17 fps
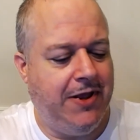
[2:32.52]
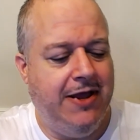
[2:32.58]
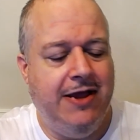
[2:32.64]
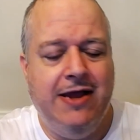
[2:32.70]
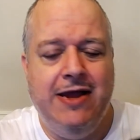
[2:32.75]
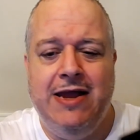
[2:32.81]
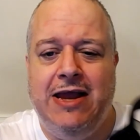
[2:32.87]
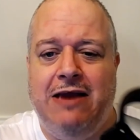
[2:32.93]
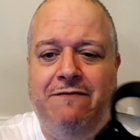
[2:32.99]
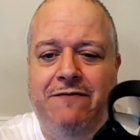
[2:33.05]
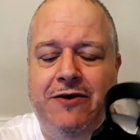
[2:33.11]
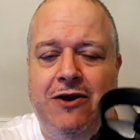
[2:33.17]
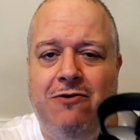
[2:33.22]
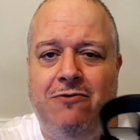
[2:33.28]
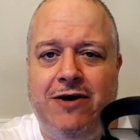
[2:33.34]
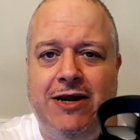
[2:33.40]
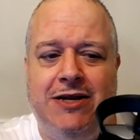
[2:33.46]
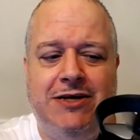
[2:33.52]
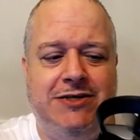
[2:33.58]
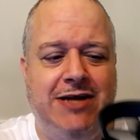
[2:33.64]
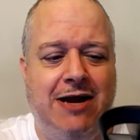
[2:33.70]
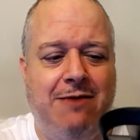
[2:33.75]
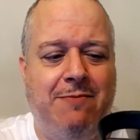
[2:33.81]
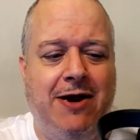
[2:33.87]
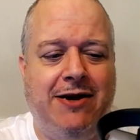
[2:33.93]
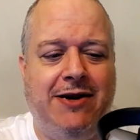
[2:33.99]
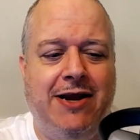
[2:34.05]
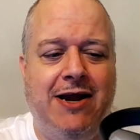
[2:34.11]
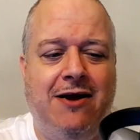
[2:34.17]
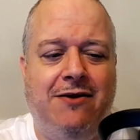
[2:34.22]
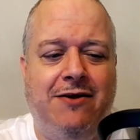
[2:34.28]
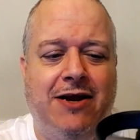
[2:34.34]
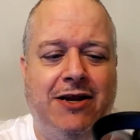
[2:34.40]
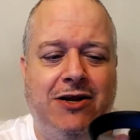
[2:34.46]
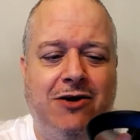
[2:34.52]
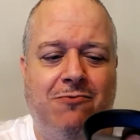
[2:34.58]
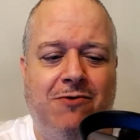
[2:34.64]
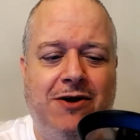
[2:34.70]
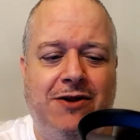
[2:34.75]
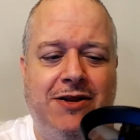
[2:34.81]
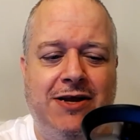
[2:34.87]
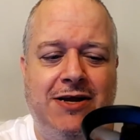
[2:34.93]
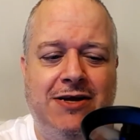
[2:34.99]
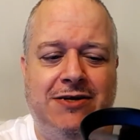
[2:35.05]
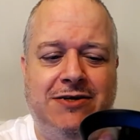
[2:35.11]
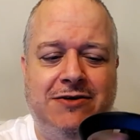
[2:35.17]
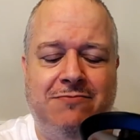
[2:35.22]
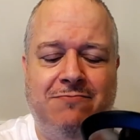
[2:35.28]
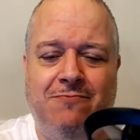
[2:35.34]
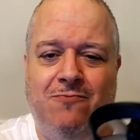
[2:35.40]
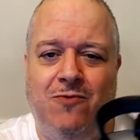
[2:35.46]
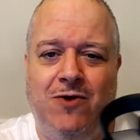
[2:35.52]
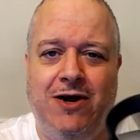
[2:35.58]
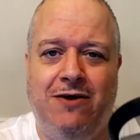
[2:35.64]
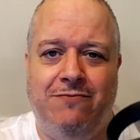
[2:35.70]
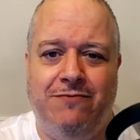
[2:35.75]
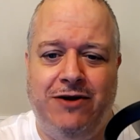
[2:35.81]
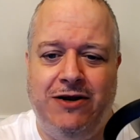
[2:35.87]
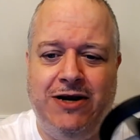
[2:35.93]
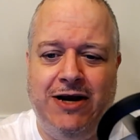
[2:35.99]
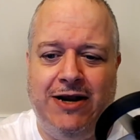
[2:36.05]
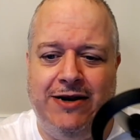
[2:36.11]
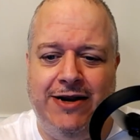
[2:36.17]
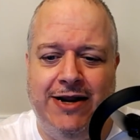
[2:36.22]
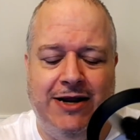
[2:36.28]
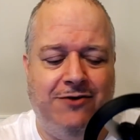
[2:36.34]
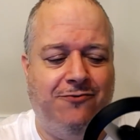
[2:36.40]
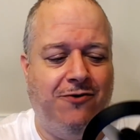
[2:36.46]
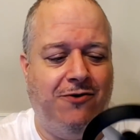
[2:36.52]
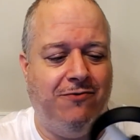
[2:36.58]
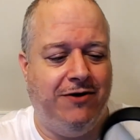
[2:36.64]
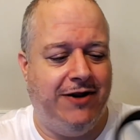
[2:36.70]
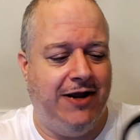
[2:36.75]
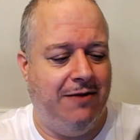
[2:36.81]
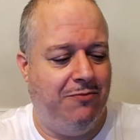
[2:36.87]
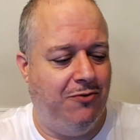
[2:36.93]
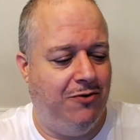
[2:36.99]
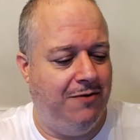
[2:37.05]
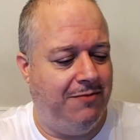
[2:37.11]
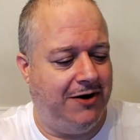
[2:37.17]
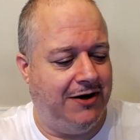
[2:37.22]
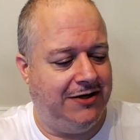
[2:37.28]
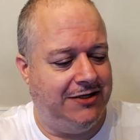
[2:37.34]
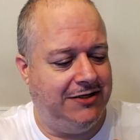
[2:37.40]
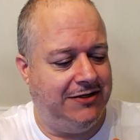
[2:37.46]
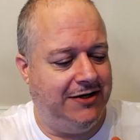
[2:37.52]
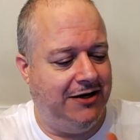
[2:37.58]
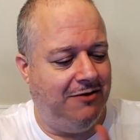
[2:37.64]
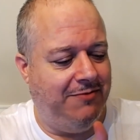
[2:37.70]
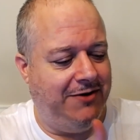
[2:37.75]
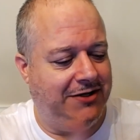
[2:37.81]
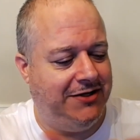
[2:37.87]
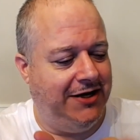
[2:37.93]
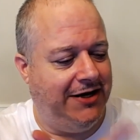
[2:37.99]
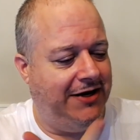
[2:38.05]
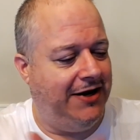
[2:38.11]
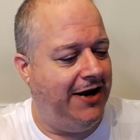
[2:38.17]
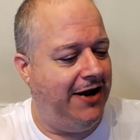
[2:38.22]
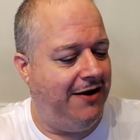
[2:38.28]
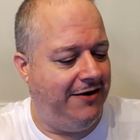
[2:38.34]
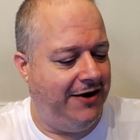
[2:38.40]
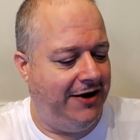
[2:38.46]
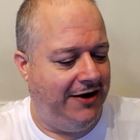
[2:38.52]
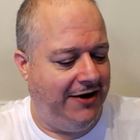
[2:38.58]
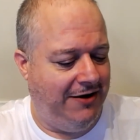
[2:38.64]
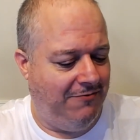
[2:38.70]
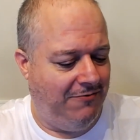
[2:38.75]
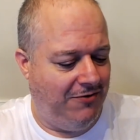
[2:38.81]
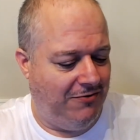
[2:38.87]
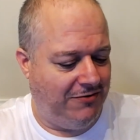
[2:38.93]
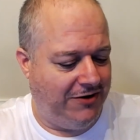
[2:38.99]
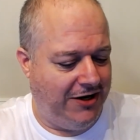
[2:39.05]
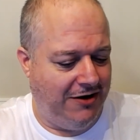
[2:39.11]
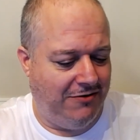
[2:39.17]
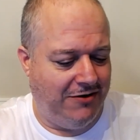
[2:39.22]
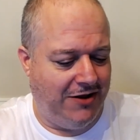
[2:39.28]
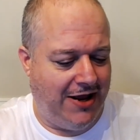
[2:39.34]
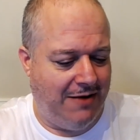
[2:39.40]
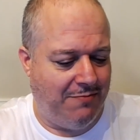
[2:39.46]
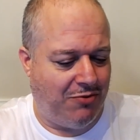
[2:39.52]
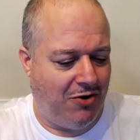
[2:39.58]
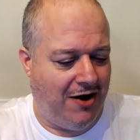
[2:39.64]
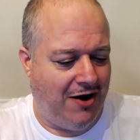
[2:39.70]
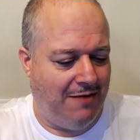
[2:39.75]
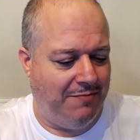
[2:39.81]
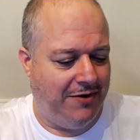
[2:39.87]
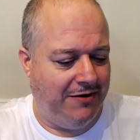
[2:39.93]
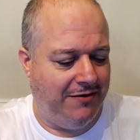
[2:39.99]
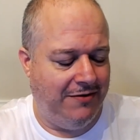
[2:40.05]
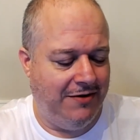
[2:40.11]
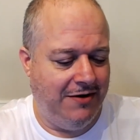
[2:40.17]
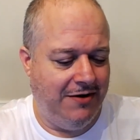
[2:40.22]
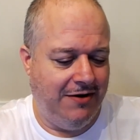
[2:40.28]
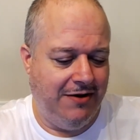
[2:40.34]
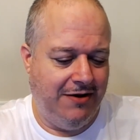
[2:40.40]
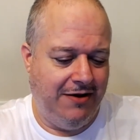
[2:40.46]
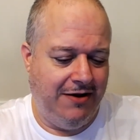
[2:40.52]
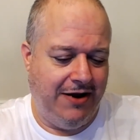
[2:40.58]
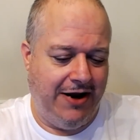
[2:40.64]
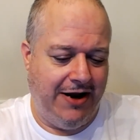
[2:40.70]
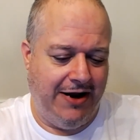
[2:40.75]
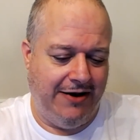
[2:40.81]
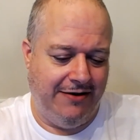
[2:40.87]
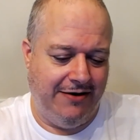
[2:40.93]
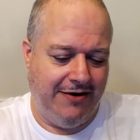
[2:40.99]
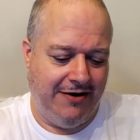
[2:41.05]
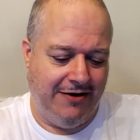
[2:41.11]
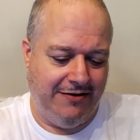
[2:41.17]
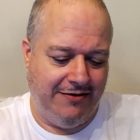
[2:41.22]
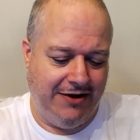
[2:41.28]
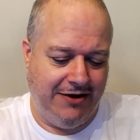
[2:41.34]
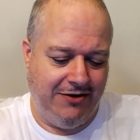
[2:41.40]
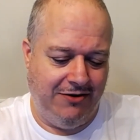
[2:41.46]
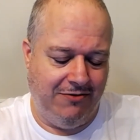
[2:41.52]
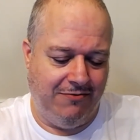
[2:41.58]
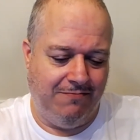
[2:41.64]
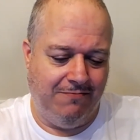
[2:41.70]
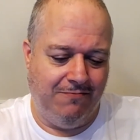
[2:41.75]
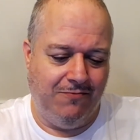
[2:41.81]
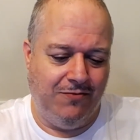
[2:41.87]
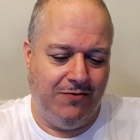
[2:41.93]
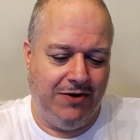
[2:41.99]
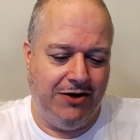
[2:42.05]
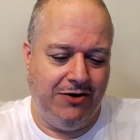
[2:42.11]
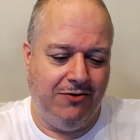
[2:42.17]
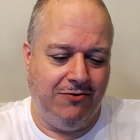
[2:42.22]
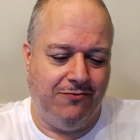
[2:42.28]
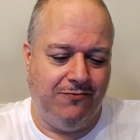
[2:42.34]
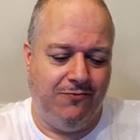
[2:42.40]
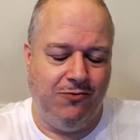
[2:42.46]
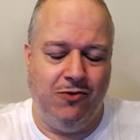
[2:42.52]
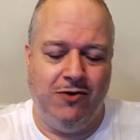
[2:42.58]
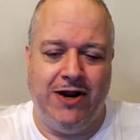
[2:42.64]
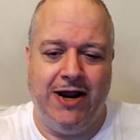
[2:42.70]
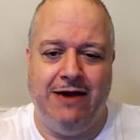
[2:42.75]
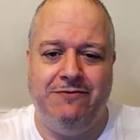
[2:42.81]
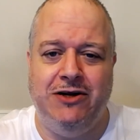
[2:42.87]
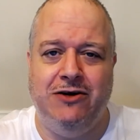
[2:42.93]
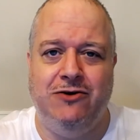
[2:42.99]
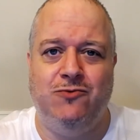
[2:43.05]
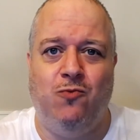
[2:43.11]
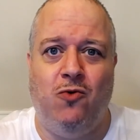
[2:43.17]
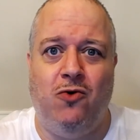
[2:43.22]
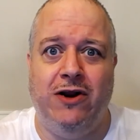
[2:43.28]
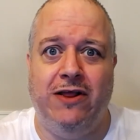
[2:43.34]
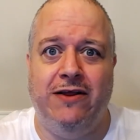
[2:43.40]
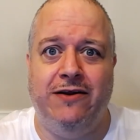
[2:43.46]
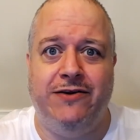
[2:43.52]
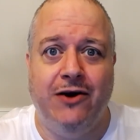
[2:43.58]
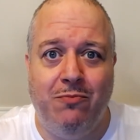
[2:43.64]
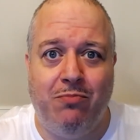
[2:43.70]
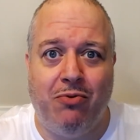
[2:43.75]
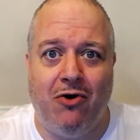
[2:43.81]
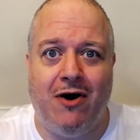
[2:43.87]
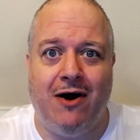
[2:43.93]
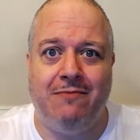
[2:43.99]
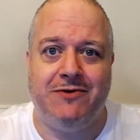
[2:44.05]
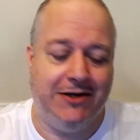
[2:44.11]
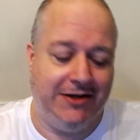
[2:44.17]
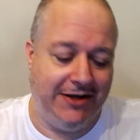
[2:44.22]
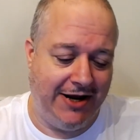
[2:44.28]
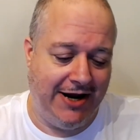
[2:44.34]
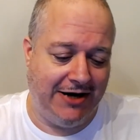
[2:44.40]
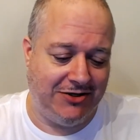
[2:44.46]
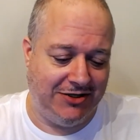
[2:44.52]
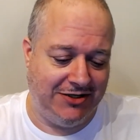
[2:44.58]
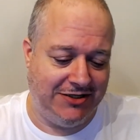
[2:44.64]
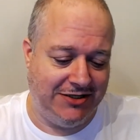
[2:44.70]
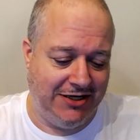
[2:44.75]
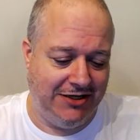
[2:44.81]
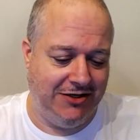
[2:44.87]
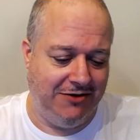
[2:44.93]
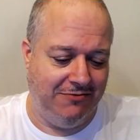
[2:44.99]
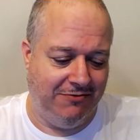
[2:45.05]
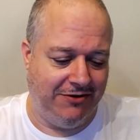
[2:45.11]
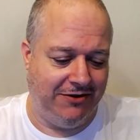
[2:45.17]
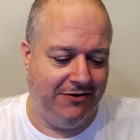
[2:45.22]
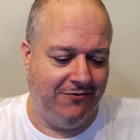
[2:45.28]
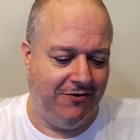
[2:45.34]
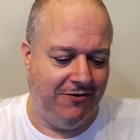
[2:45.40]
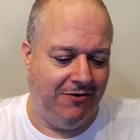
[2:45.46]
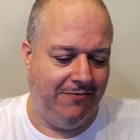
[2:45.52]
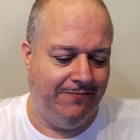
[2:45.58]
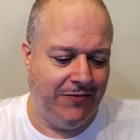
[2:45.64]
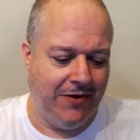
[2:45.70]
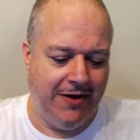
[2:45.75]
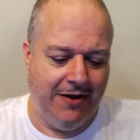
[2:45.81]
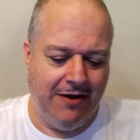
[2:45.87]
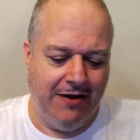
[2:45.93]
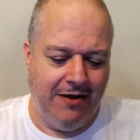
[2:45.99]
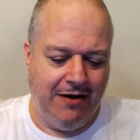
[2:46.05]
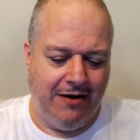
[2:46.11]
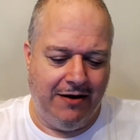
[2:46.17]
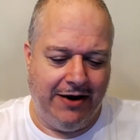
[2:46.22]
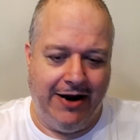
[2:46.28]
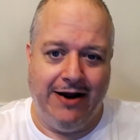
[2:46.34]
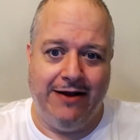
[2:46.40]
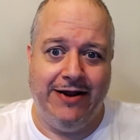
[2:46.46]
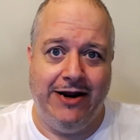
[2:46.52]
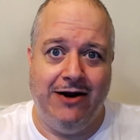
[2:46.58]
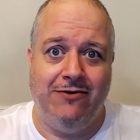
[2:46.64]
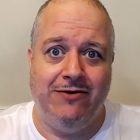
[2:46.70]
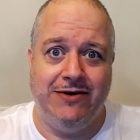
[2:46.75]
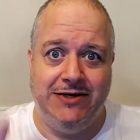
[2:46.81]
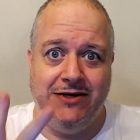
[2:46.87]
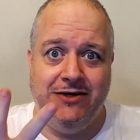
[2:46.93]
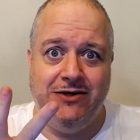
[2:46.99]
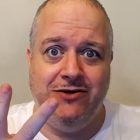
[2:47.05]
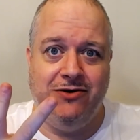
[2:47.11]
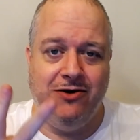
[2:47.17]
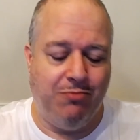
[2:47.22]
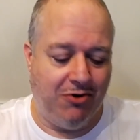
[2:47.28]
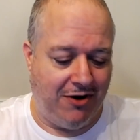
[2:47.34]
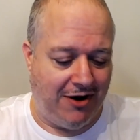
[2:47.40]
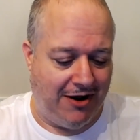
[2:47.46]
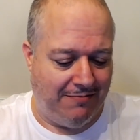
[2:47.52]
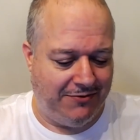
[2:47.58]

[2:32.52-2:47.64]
If you don't get it snapped back down and you run this, well, you got a dead drone at that point, because this thing will be sticking out and it will kill you, that prop, and then you're going to have to use one of the two props that they actually send you with the drone. But yeah, they only send you two props.